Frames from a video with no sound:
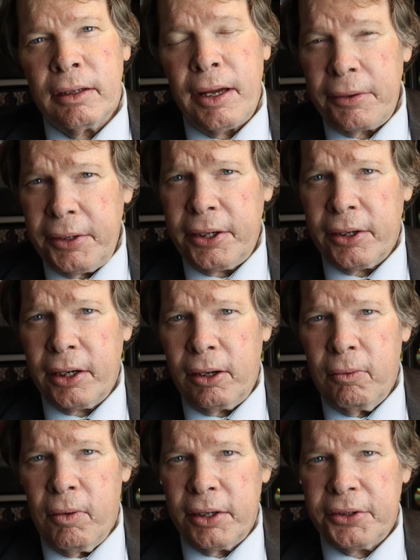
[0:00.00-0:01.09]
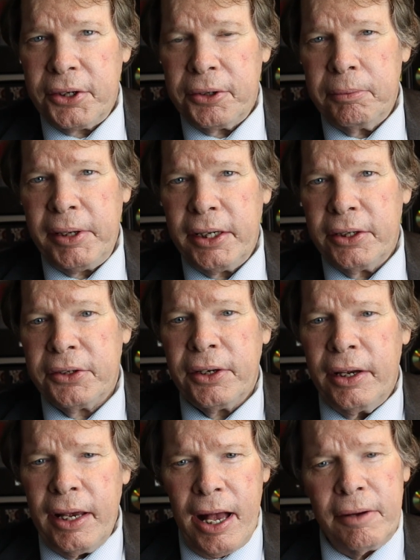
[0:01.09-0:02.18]
I think you're going to want to, because
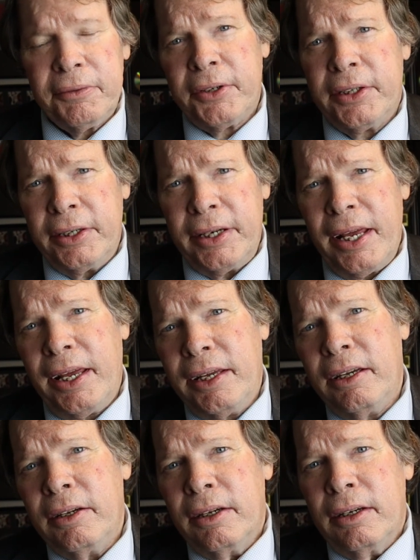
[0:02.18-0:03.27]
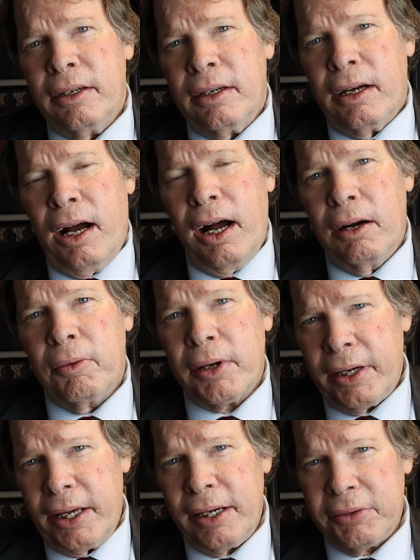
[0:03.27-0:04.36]
after today we're
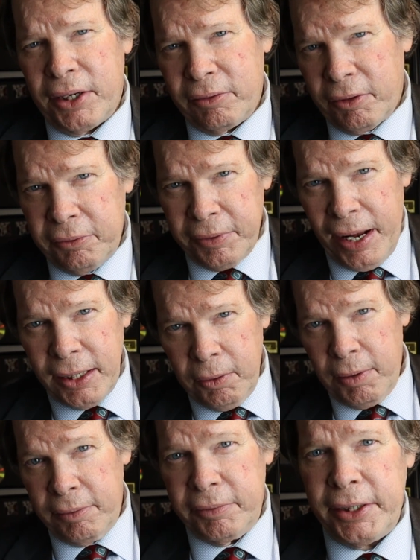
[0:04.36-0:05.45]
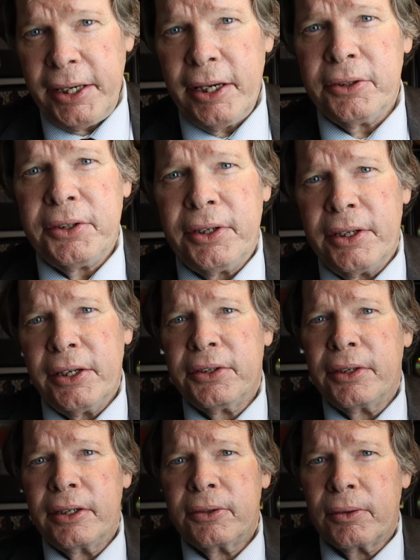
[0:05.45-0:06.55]
going to have several follow-up videos to this,
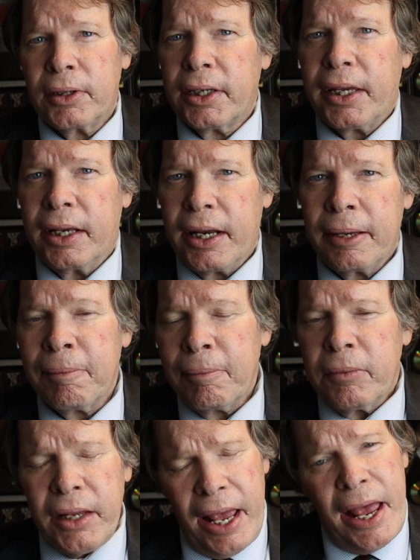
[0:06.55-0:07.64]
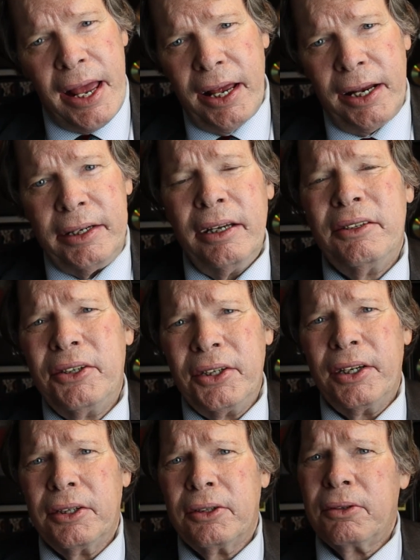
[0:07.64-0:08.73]
and it's really going to add
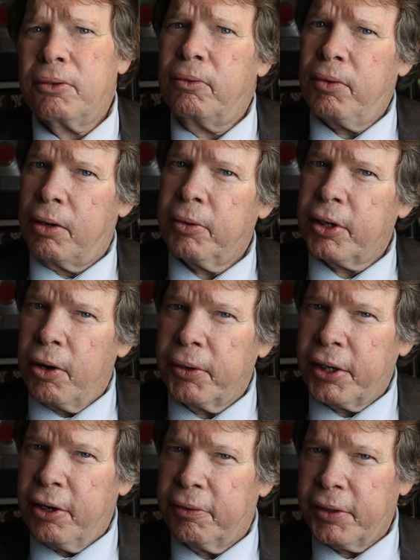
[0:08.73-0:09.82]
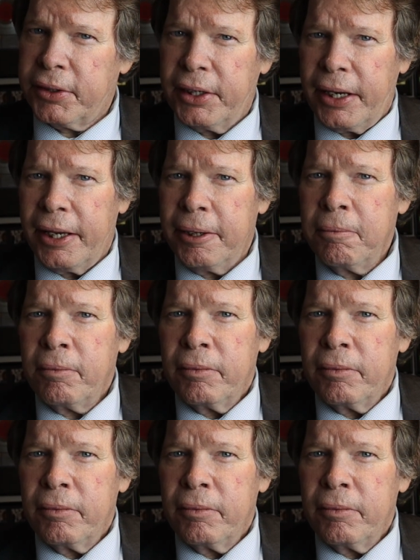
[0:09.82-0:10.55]
to what we're going over today.